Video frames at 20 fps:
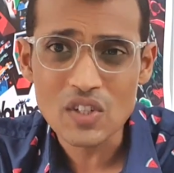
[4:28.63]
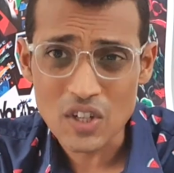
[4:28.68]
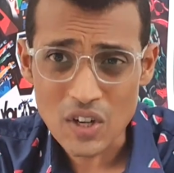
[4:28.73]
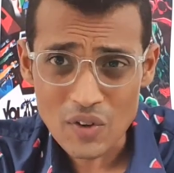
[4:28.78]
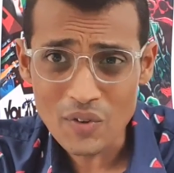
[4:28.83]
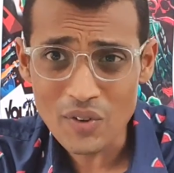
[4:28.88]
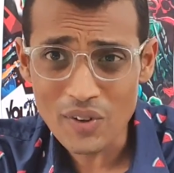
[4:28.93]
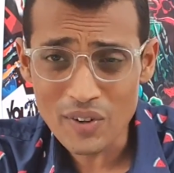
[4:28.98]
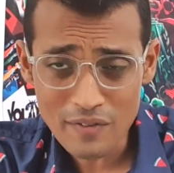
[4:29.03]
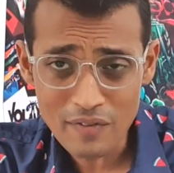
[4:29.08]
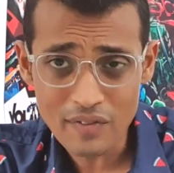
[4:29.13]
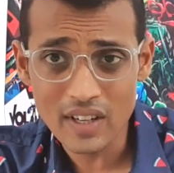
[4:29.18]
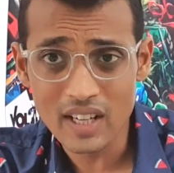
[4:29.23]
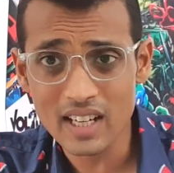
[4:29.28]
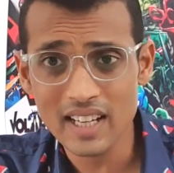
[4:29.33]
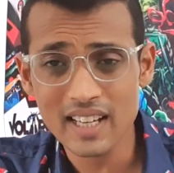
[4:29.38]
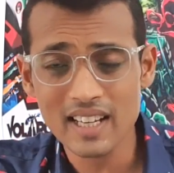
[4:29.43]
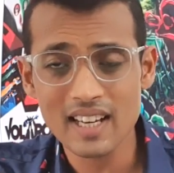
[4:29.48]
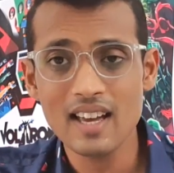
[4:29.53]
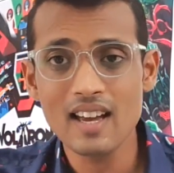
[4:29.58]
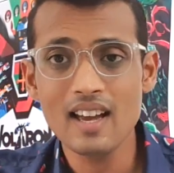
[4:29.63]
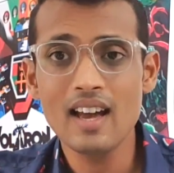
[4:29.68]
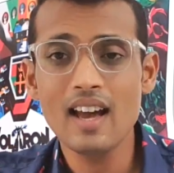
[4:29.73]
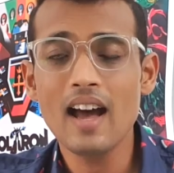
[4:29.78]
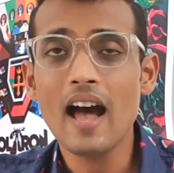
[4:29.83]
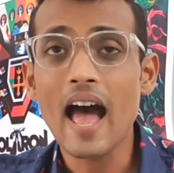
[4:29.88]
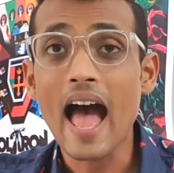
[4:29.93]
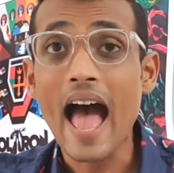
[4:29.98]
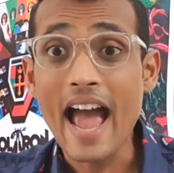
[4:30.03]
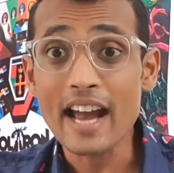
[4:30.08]
generally feeling
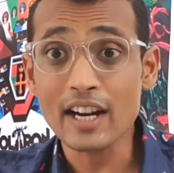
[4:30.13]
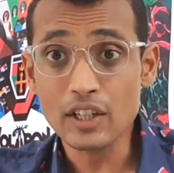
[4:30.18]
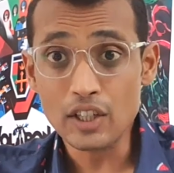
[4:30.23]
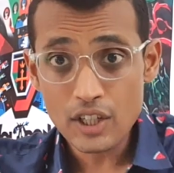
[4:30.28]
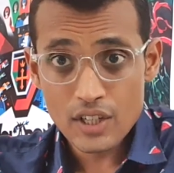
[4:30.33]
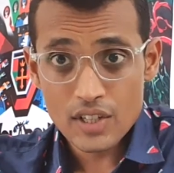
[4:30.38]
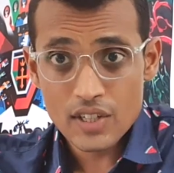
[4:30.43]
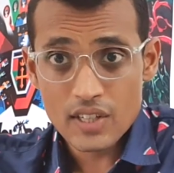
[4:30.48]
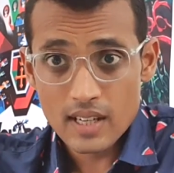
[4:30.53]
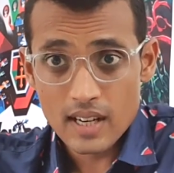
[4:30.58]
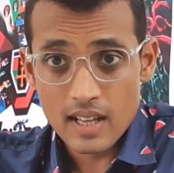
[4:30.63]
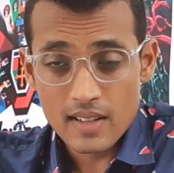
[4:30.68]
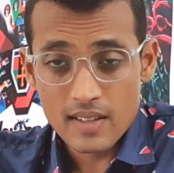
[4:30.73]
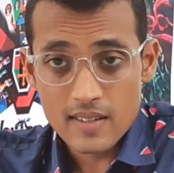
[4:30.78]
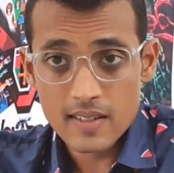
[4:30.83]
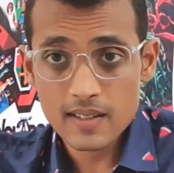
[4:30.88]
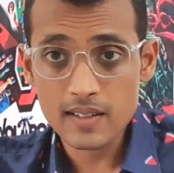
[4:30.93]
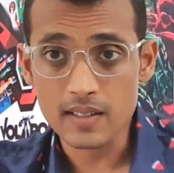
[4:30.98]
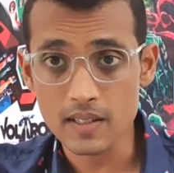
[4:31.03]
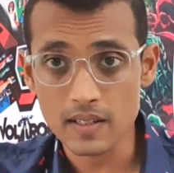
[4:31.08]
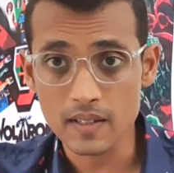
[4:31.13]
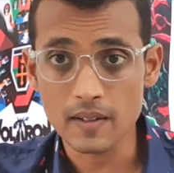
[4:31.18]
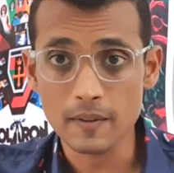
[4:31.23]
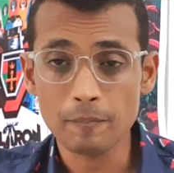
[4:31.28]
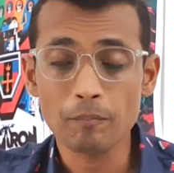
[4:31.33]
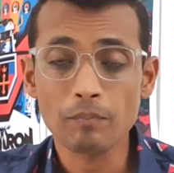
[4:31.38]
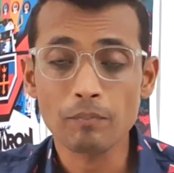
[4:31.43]
anxious and uncertain.